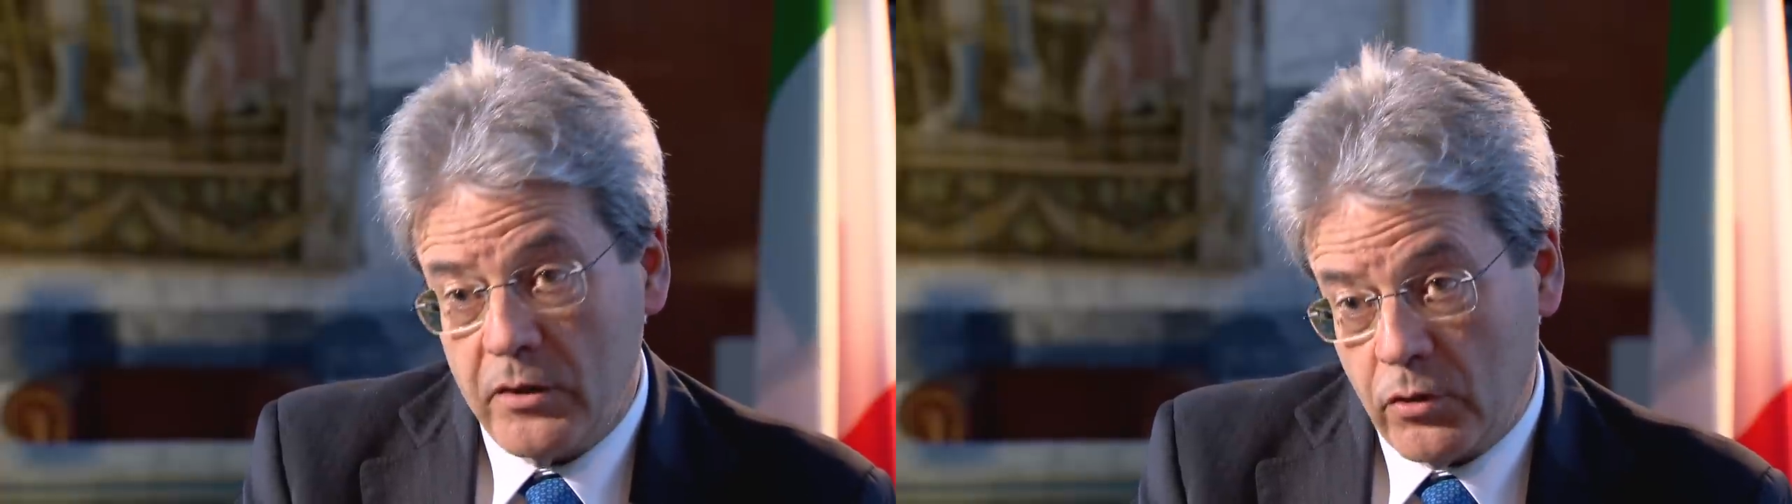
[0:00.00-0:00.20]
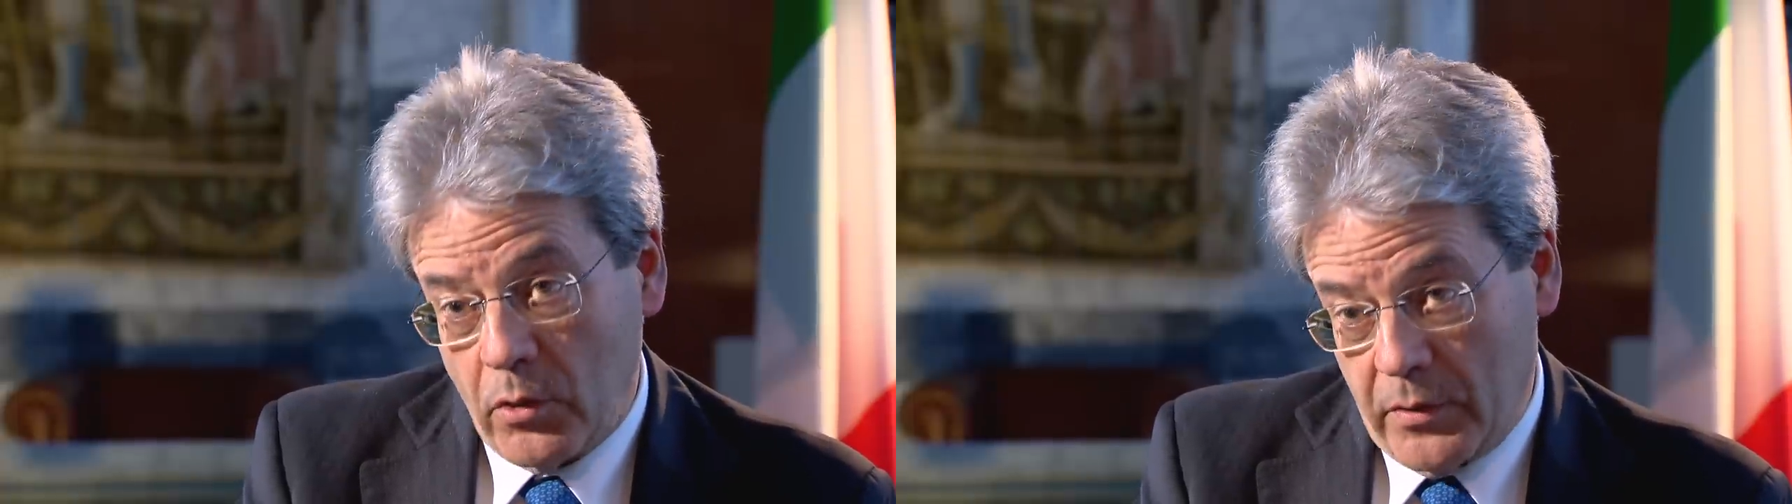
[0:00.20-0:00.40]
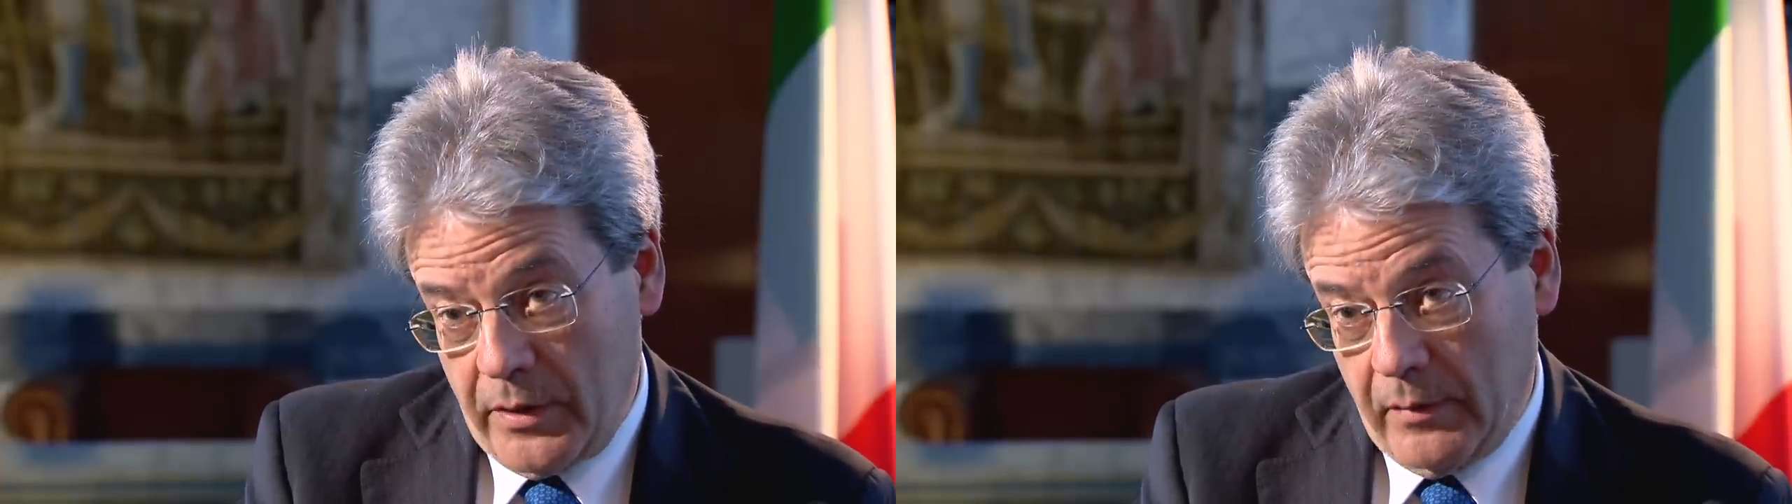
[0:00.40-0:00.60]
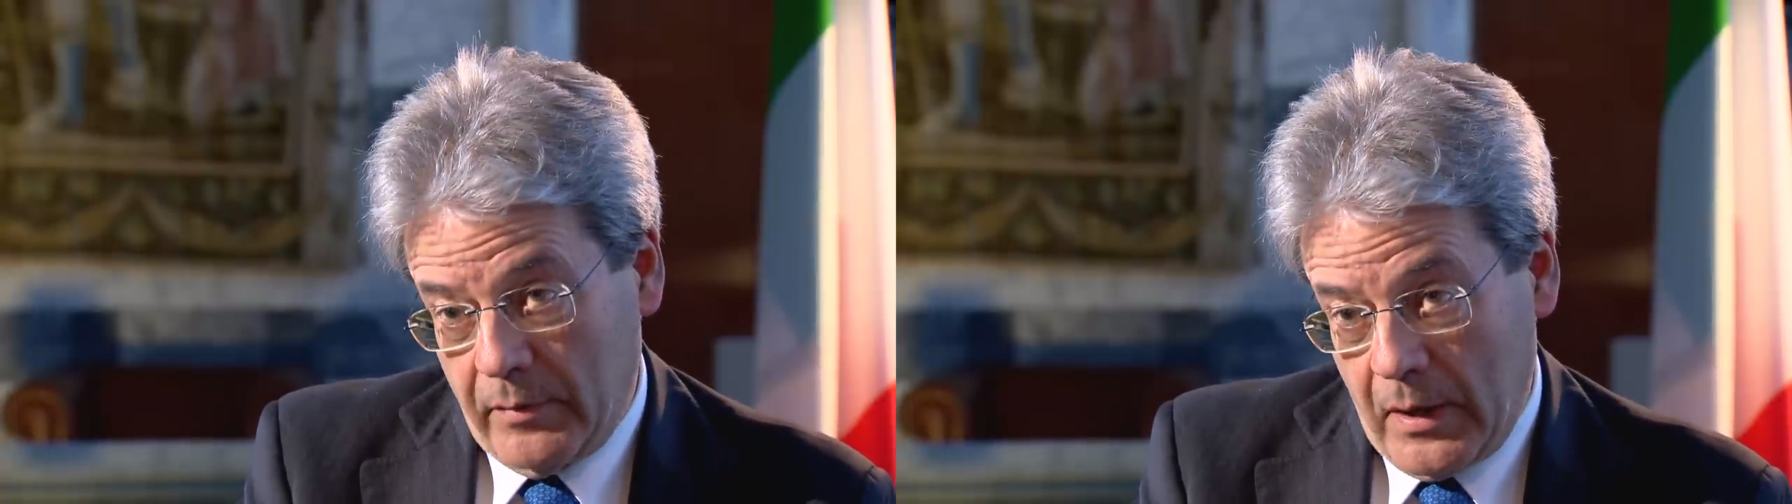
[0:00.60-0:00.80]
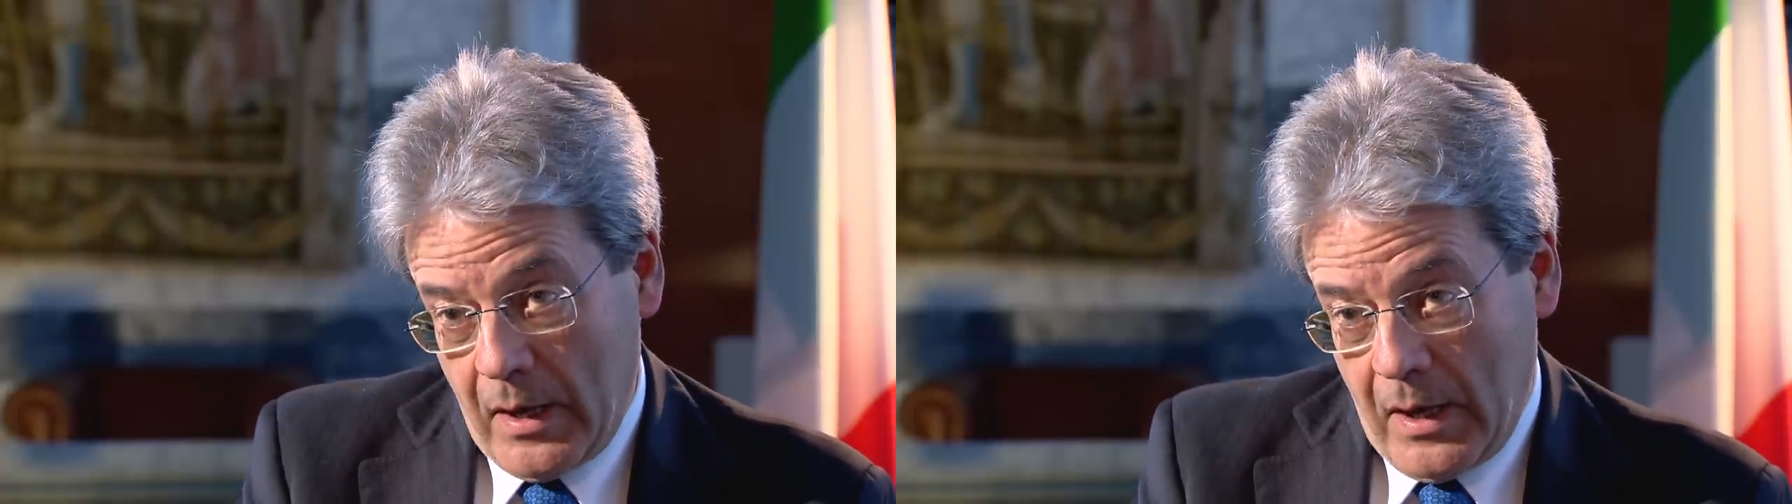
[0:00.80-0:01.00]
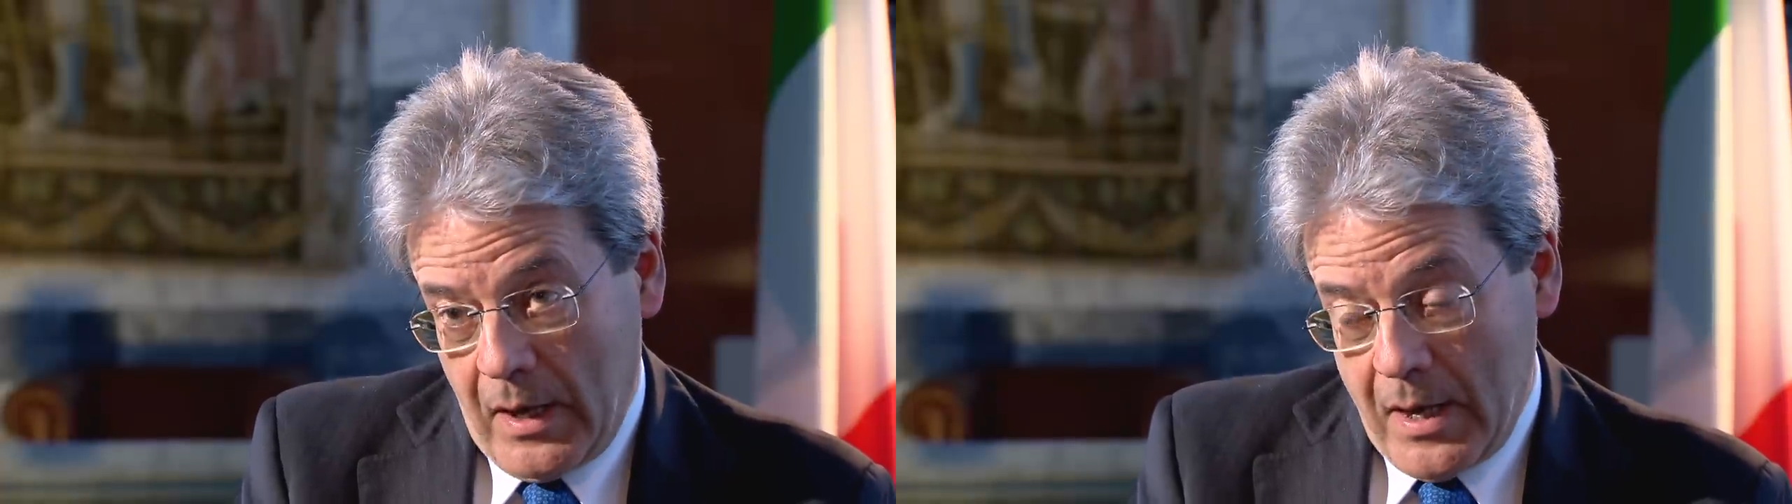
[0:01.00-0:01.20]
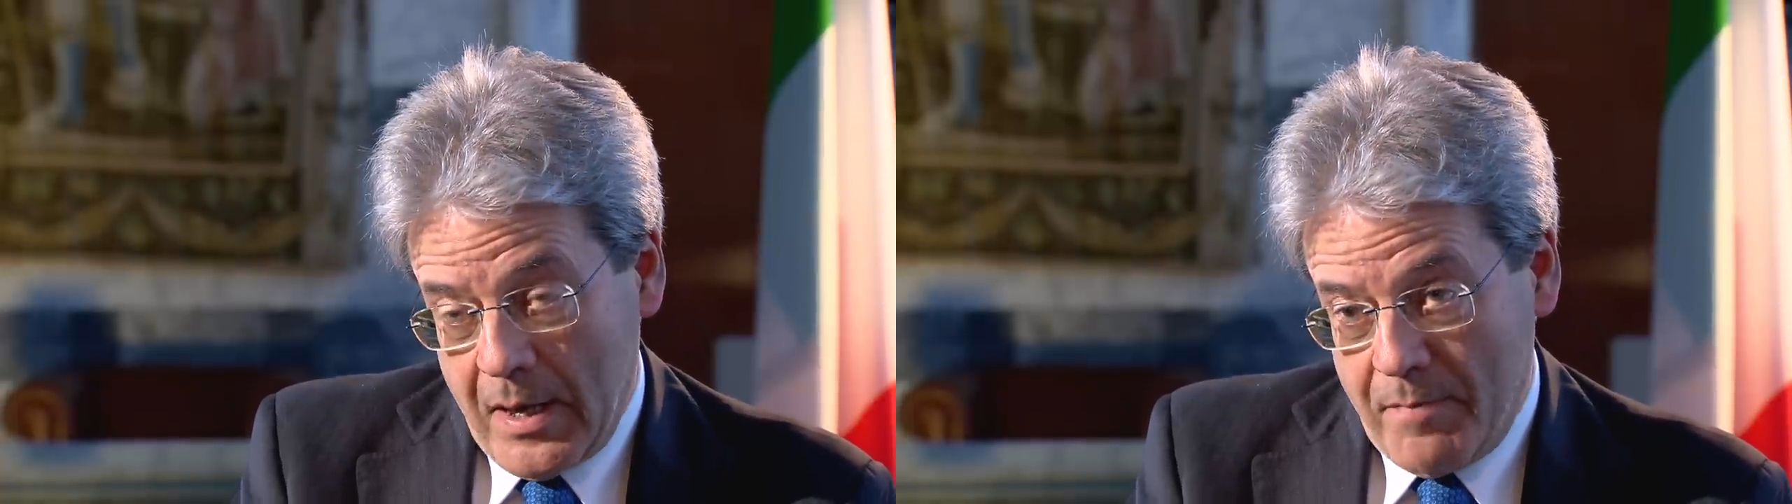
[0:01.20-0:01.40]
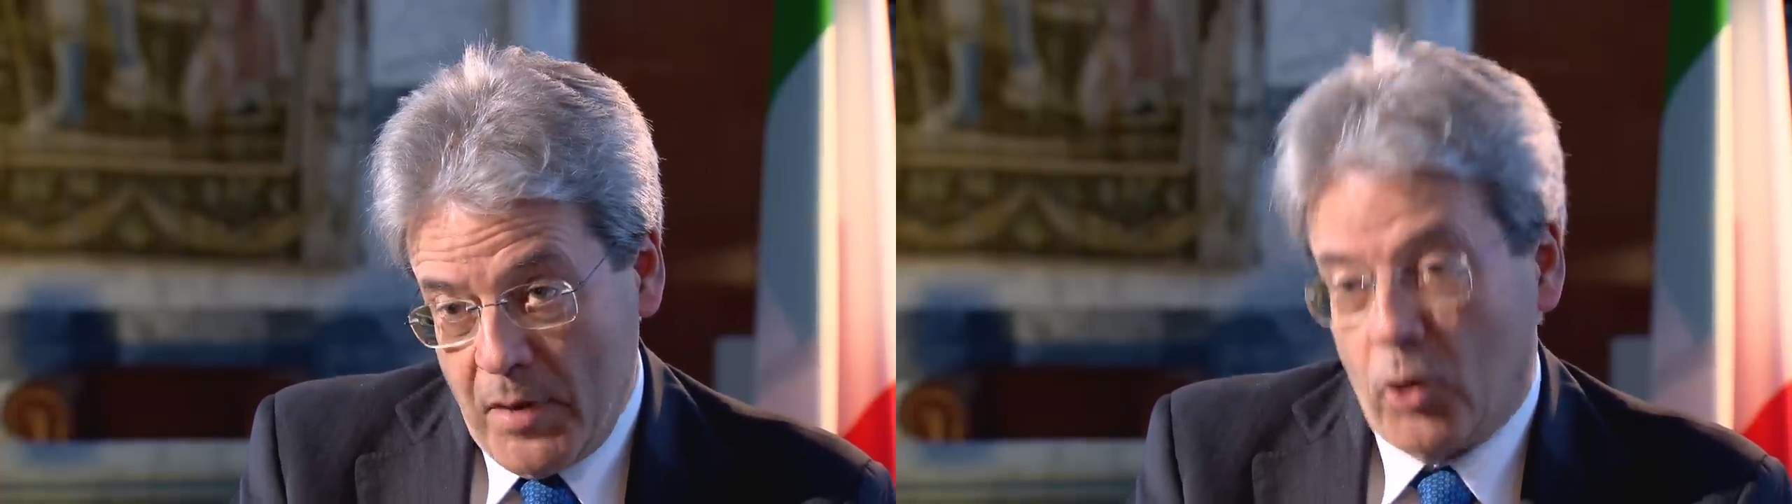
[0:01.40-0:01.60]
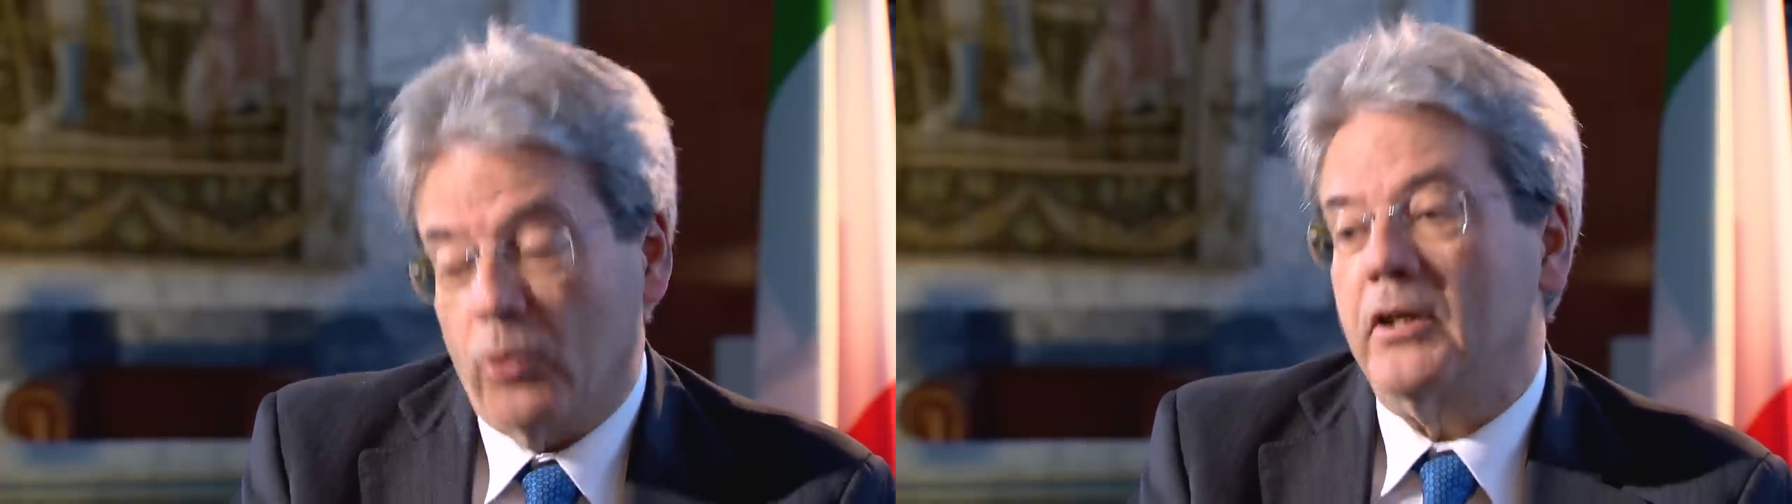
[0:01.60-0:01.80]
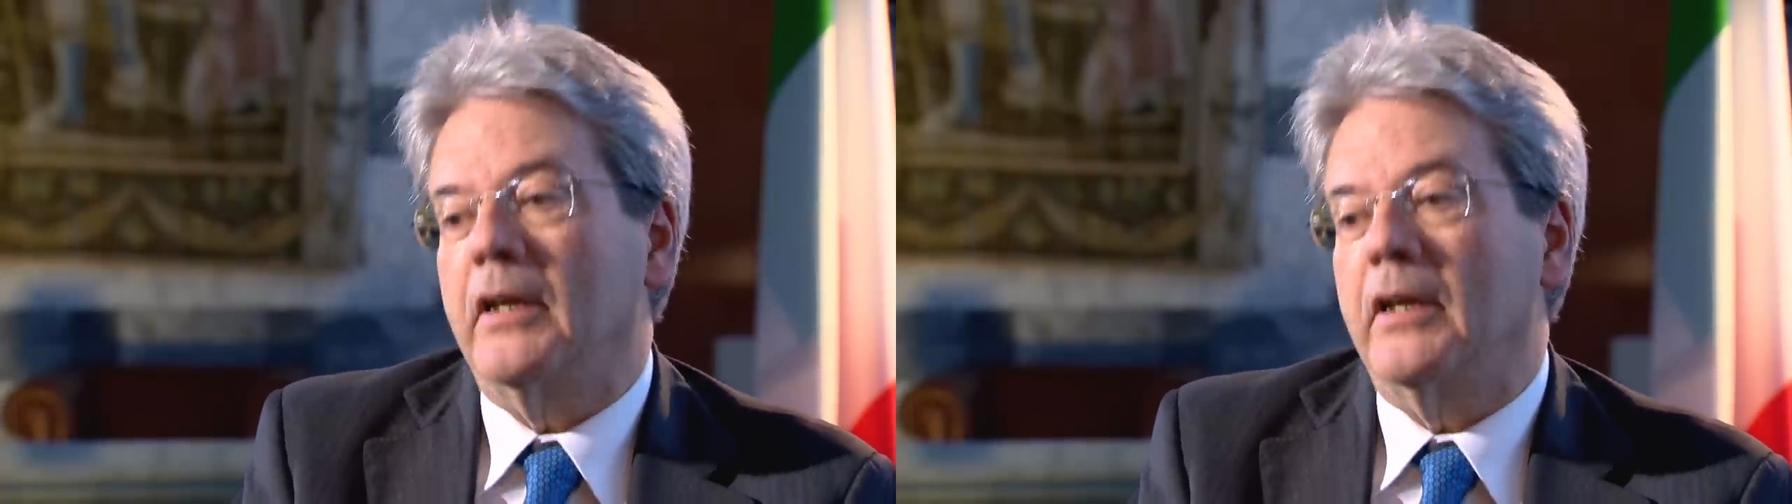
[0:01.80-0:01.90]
story. Because